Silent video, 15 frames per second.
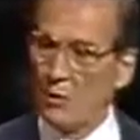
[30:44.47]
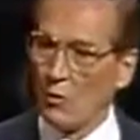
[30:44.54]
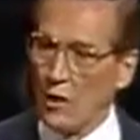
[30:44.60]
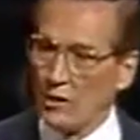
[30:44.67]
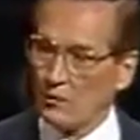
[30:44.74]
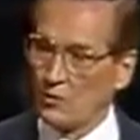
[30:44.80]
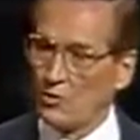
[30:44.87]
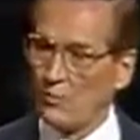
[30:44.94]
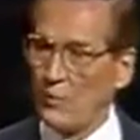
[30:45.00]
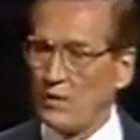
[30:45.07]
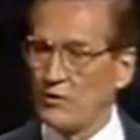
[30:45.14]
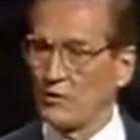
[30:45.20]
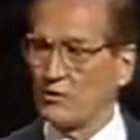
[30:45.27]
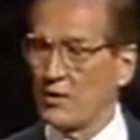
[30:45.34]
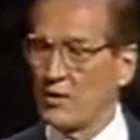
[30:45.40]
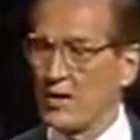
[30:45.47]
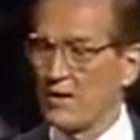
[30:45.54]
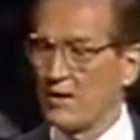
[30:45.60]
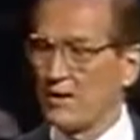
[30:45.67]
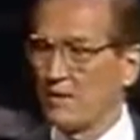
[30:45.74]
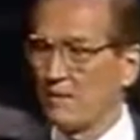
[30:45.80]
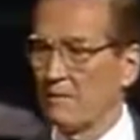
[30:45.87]
What was Peter
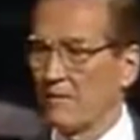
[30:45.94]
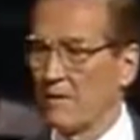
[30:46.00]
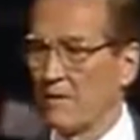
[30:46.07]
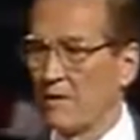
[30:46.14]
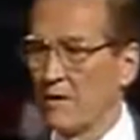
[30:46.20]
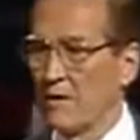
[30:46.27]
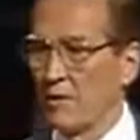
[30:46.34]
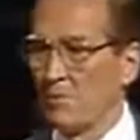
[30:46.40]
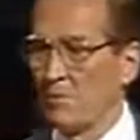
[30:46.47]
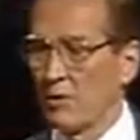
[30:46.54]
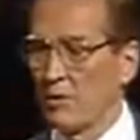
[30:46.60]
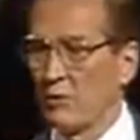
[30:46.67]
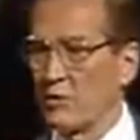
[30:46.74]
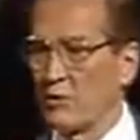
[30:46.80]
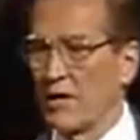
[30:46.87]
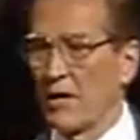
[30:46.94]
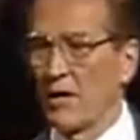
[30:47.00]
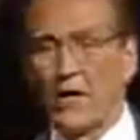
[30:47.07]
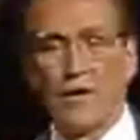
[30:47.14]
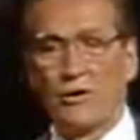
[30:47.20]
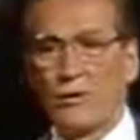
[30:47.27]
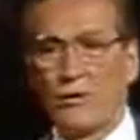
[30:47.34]
saying? Peter was
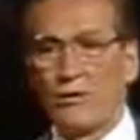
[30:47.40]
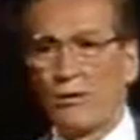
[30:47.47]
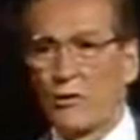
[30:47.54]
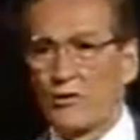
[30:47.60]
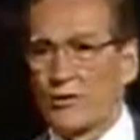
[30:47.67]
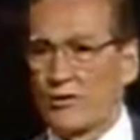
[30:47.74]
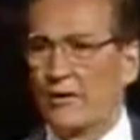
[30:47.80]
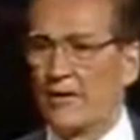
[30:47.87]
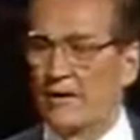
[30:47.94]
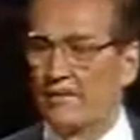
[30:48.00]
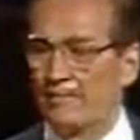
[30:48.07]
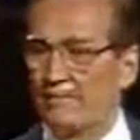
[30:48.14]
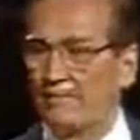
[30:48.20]
saying, I know it personally.